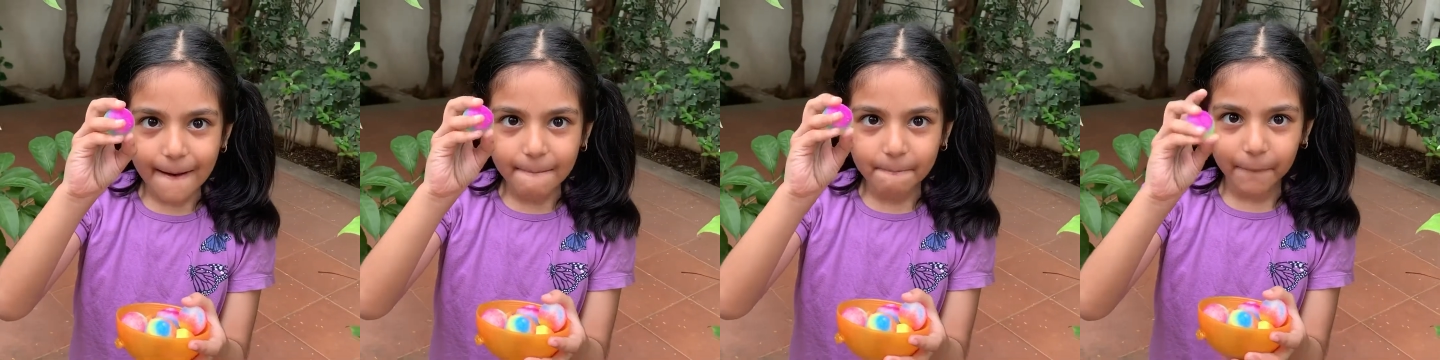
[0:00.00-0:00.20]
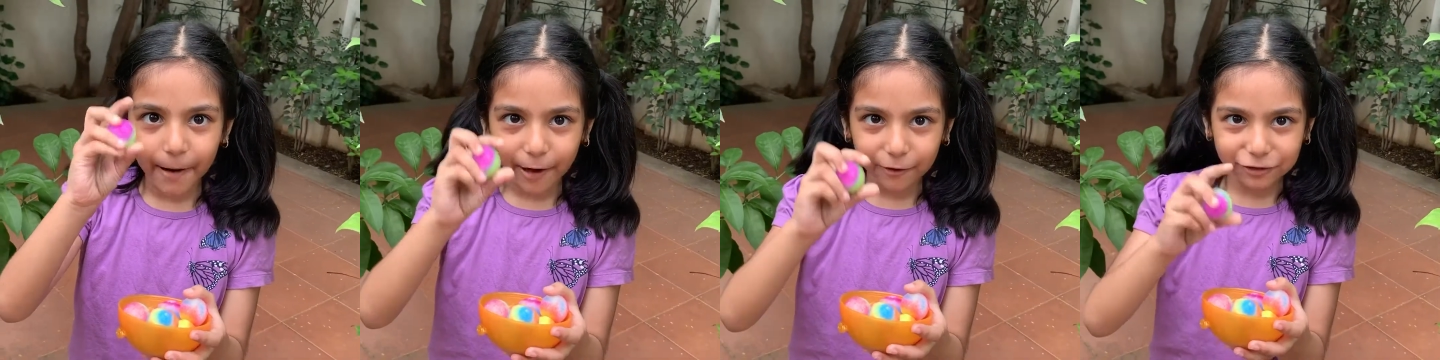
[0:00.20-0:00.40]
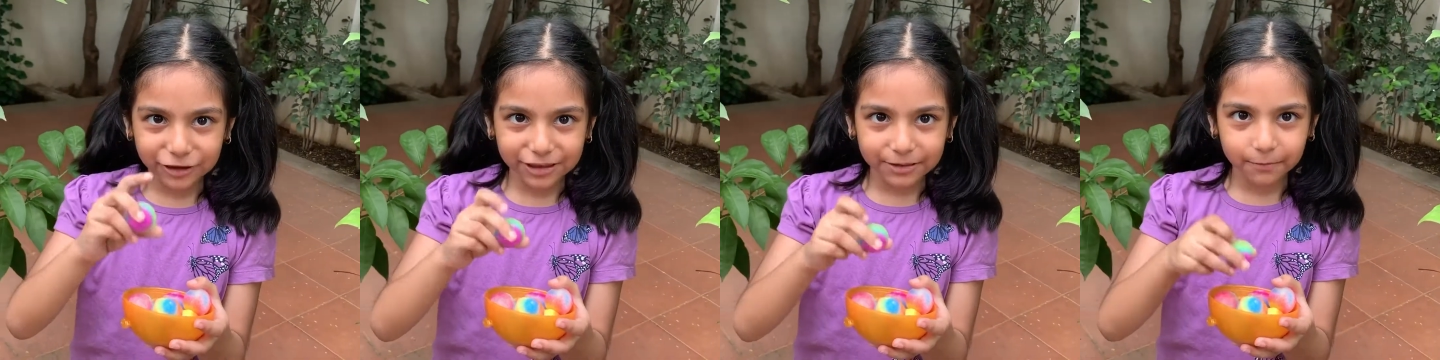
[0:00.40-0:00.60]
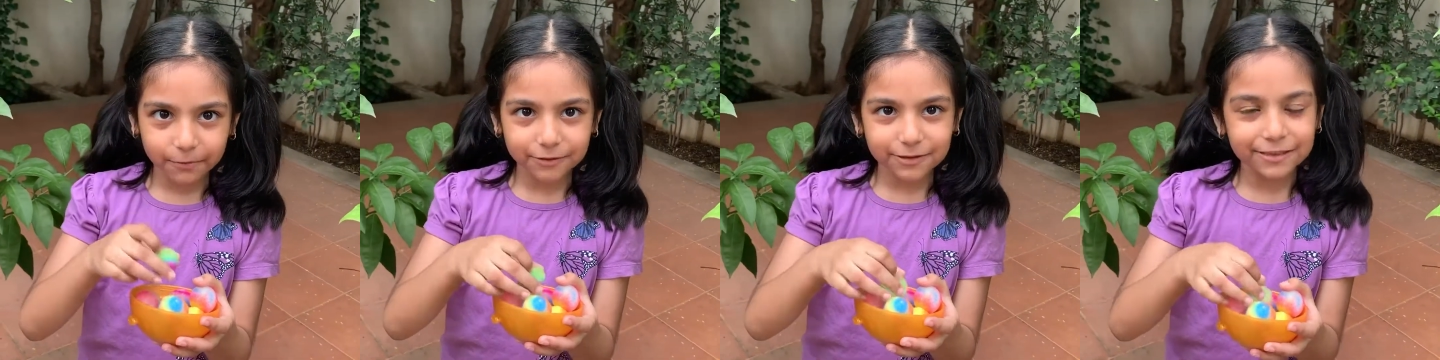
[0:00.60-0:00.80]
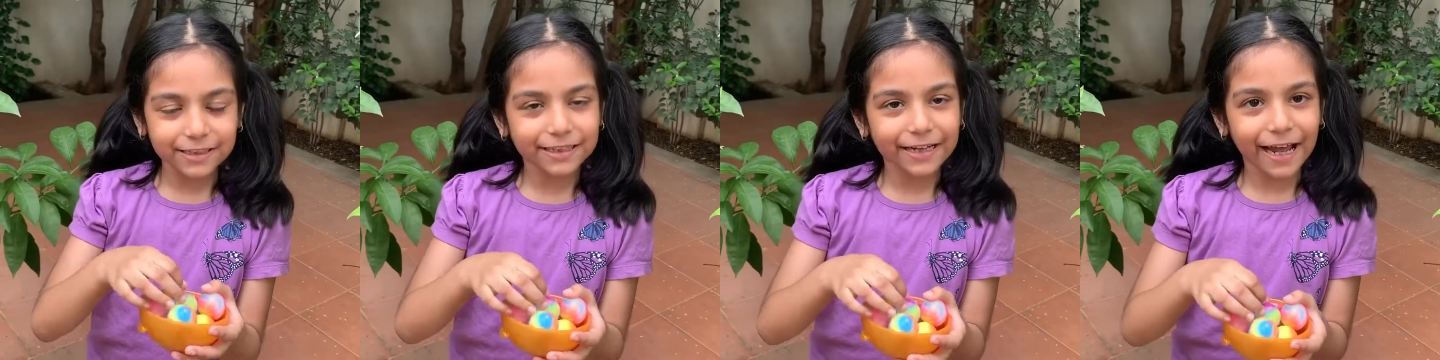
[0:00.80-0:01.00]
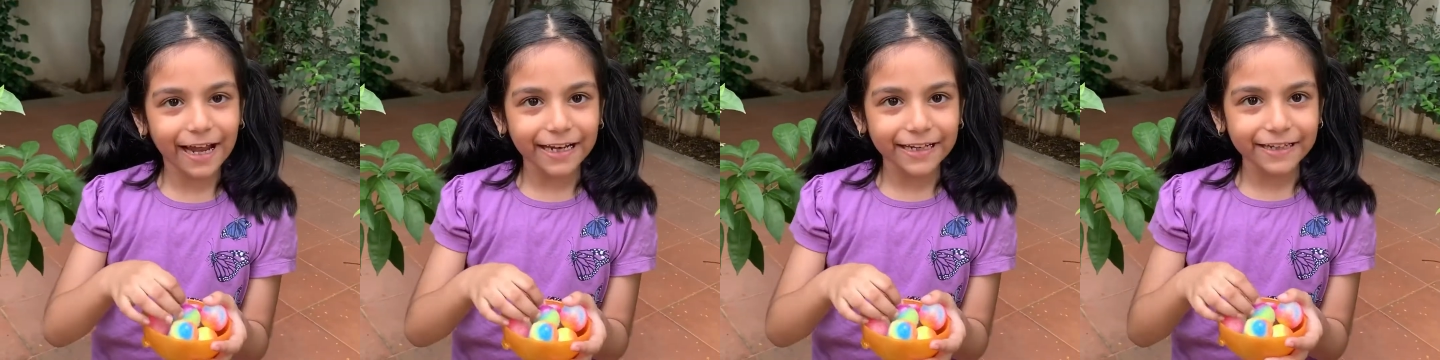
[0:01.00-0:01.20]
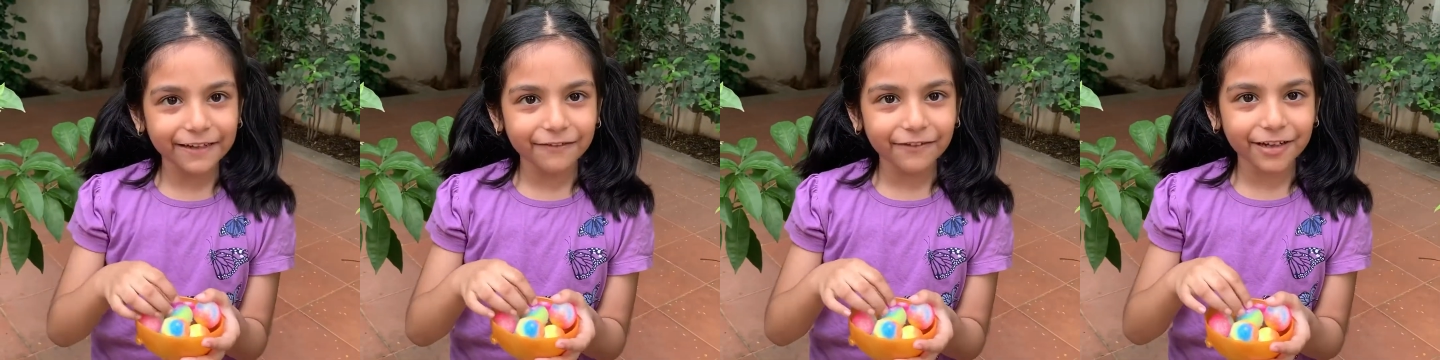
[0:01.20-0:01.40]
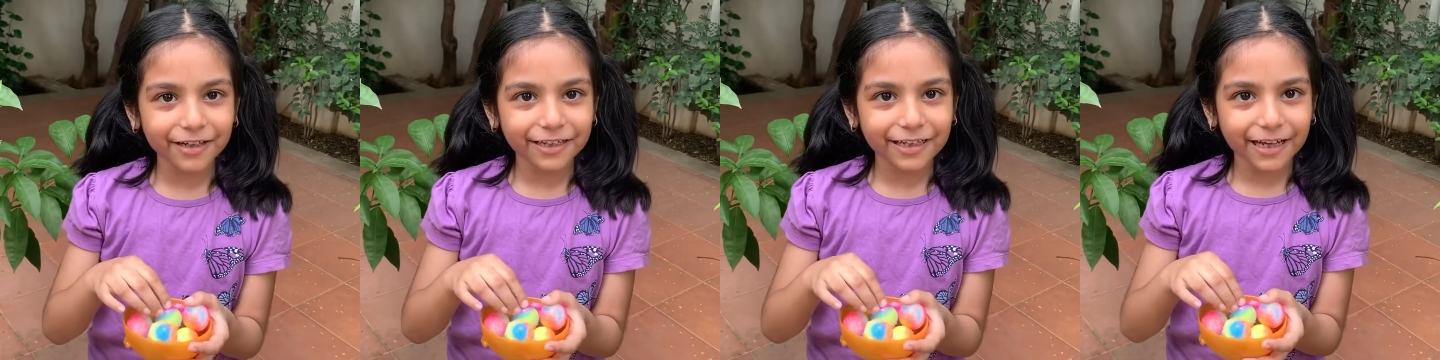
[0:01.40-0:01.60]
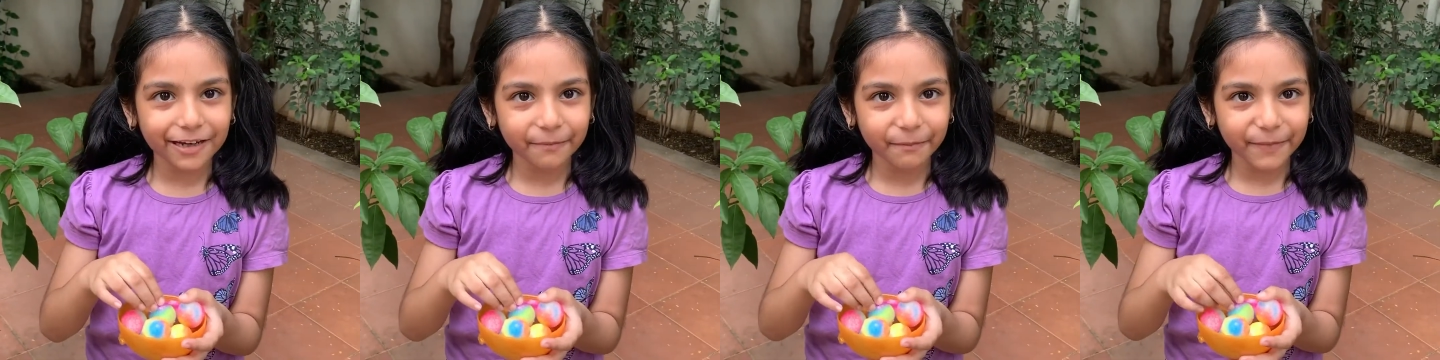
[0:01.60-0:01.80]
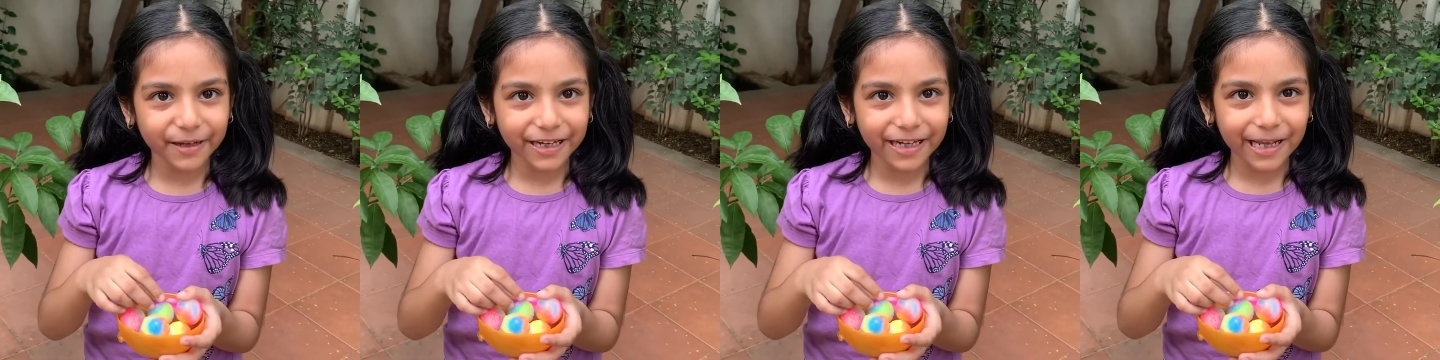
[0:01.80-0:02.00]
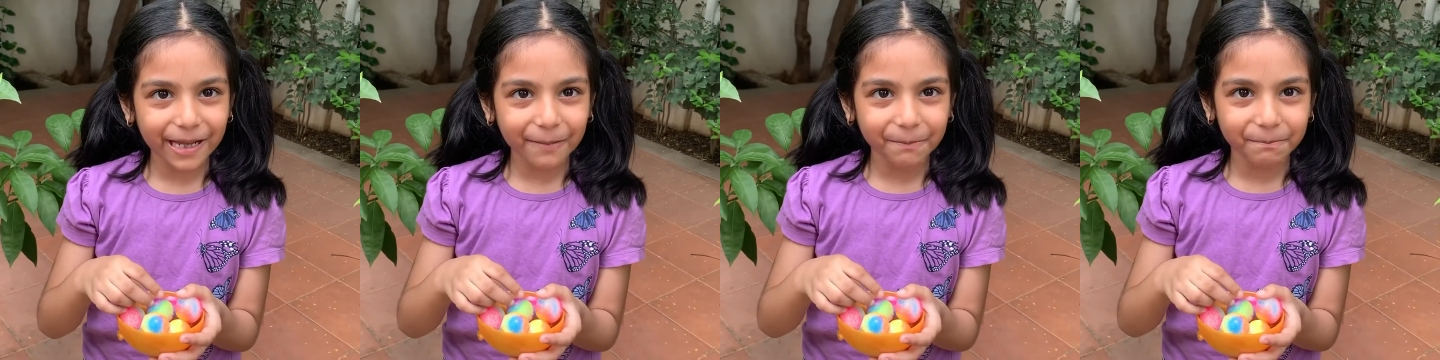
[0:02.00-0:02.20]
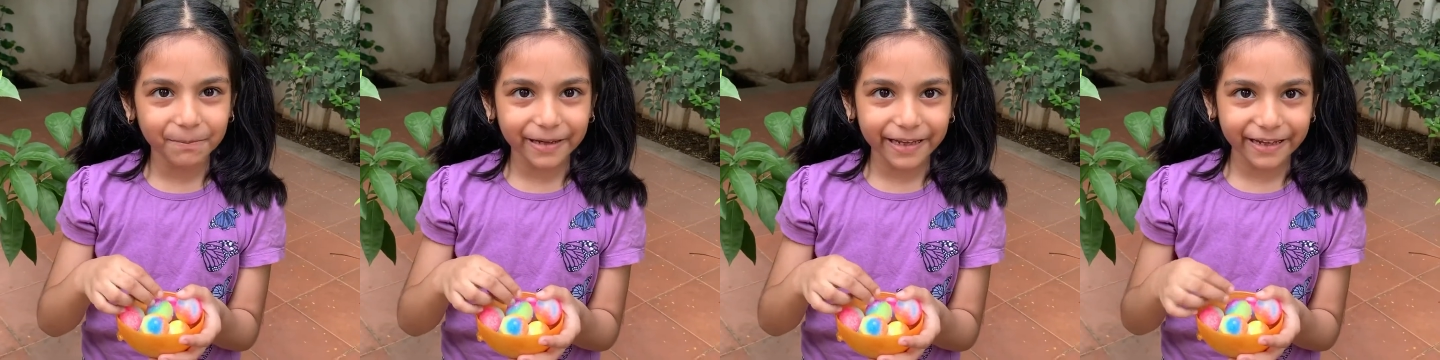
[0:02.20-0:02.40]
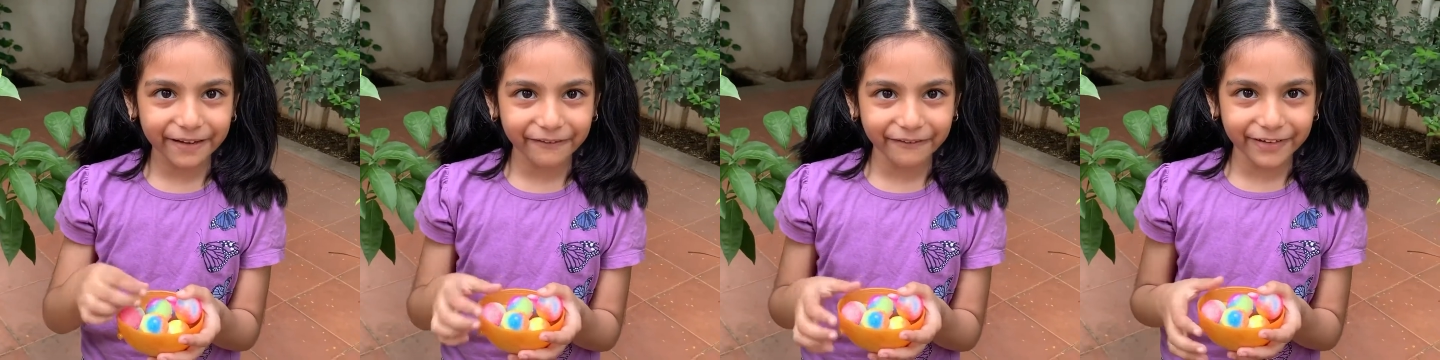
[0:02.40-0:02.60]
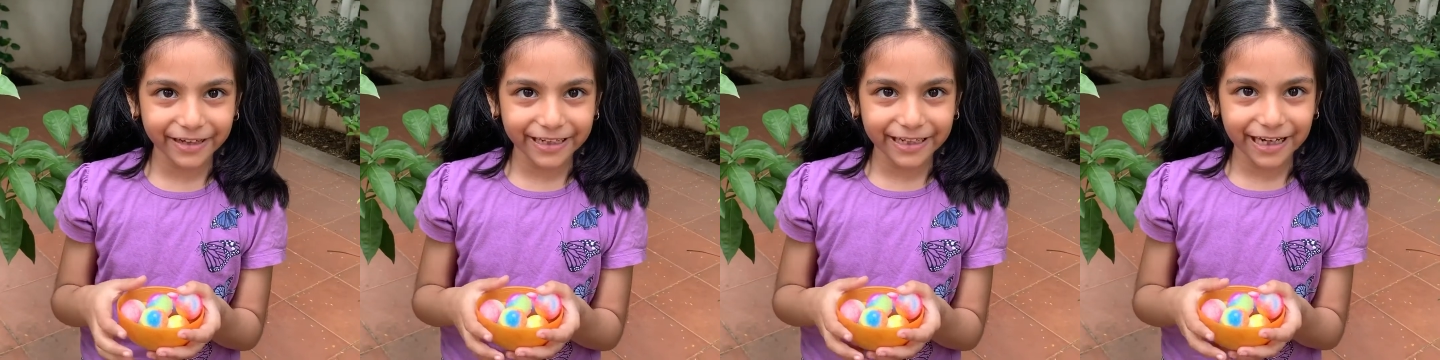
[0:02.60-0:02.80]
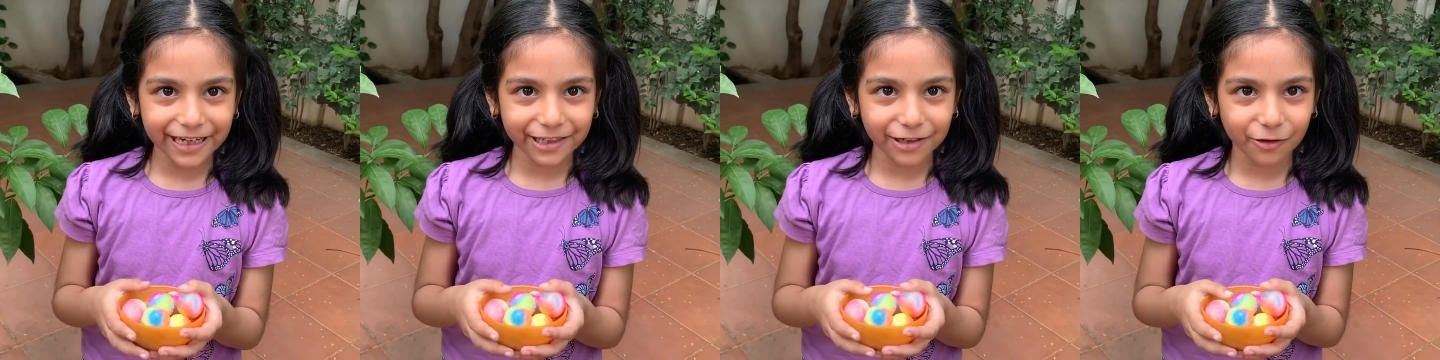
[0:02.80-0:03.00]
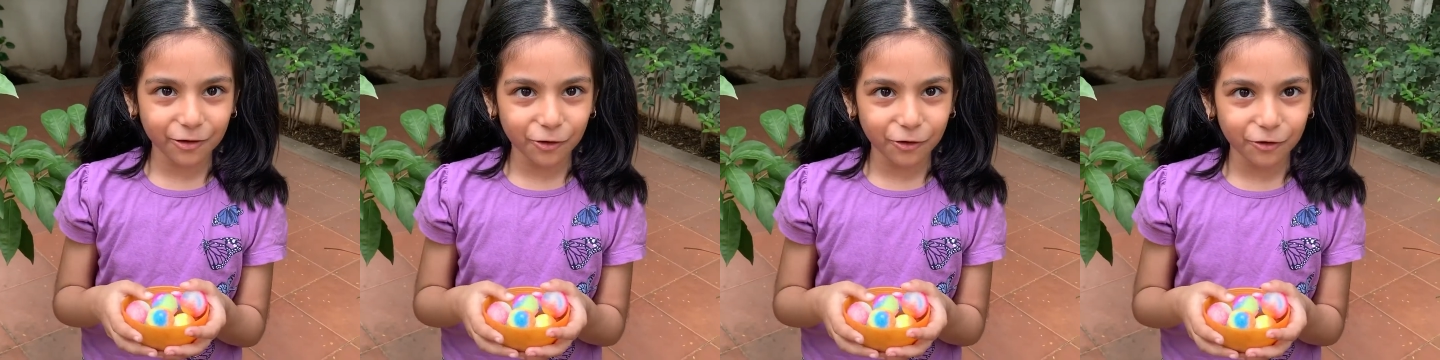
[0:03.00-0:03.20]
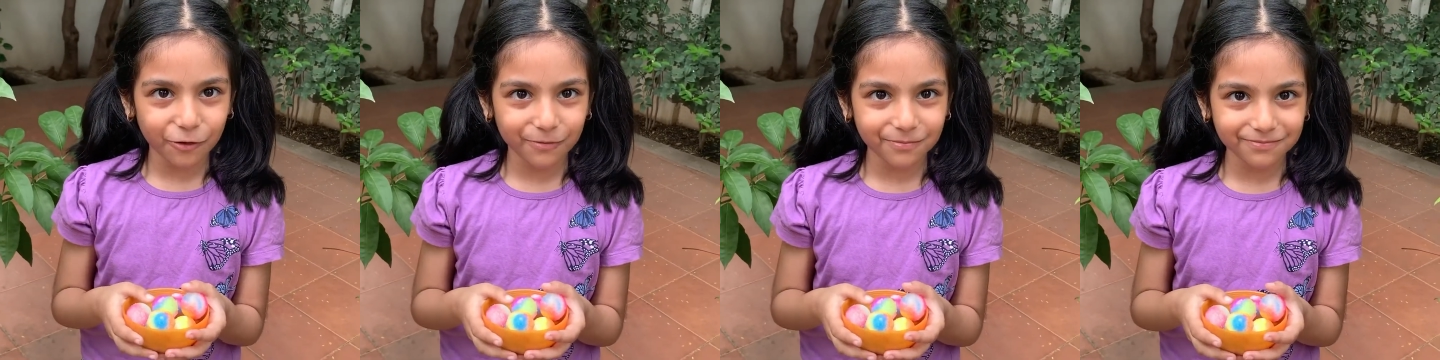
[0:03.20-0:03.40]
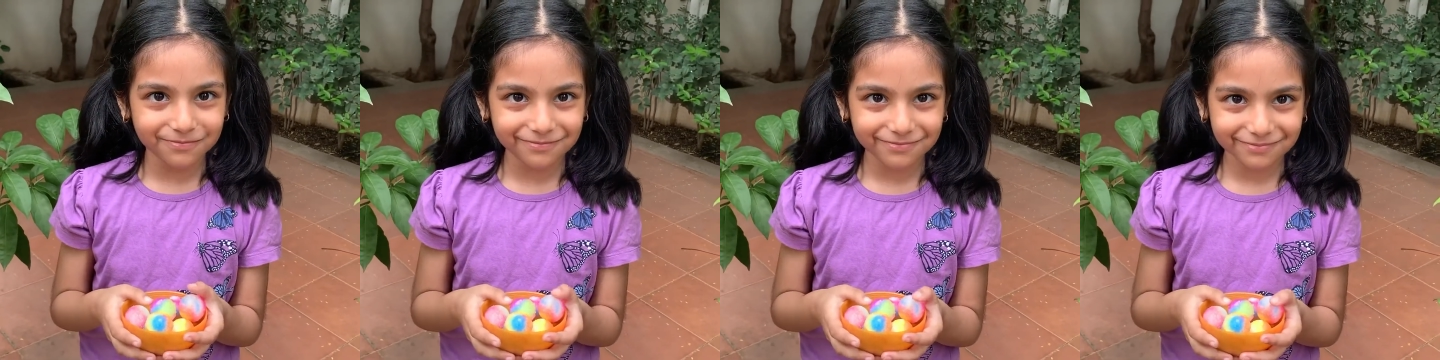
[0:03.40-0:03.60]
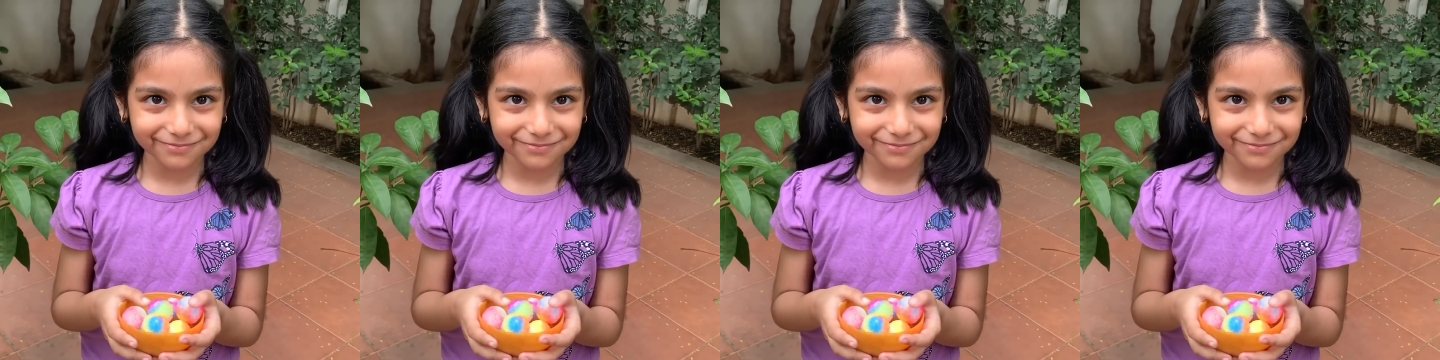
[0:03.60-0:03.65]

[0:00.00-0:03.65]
bouncy balls that anyone can make and play with at home.